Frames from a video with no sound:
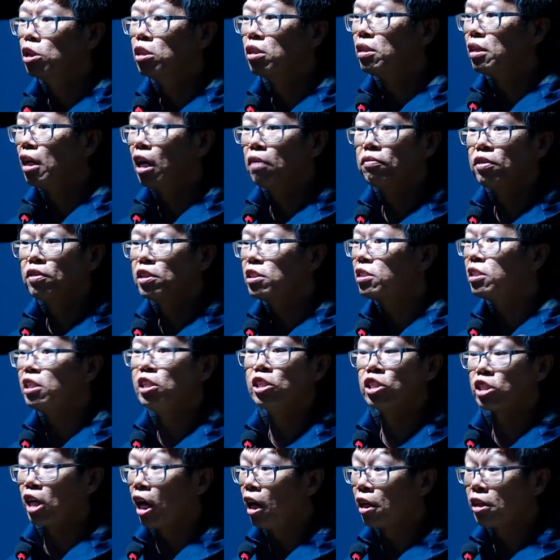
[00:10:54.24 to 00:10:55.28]
would never
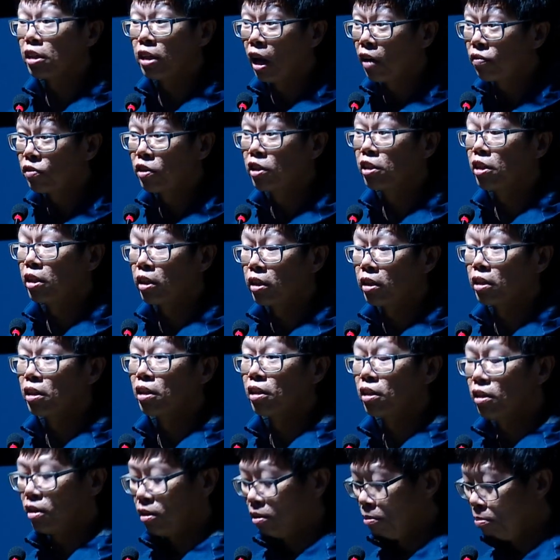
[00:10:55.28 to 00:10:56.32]
see each other after they
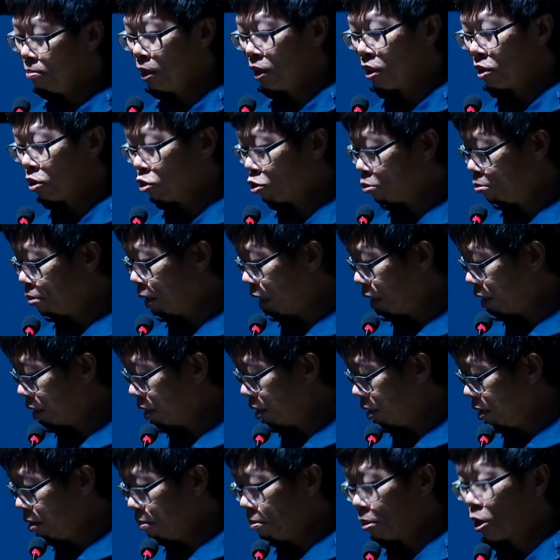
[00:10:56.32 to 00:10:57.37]
bid goodbye,
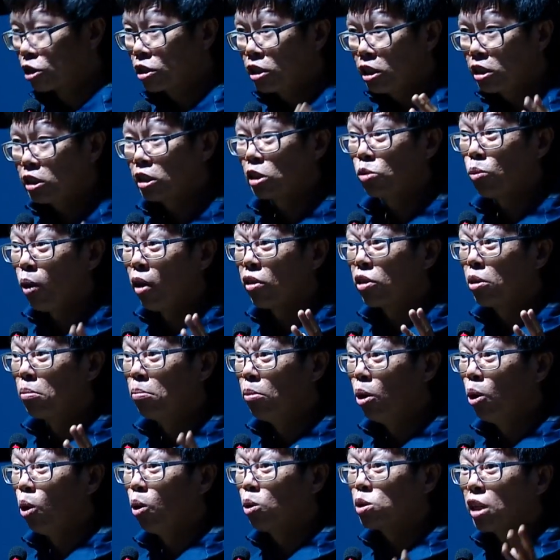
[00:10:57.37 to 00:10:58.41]
because this is one of the
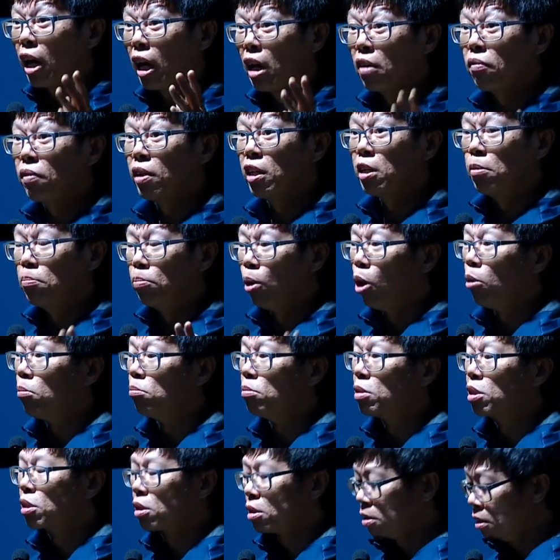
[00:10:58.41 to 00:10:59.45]
most heavily
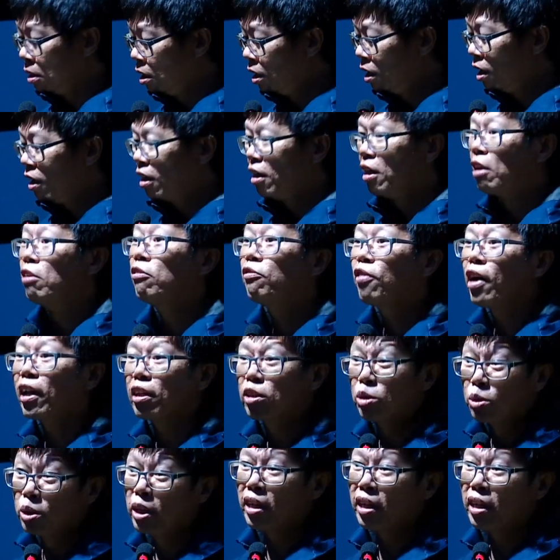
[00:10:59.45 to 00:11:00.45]
bombed. In fact,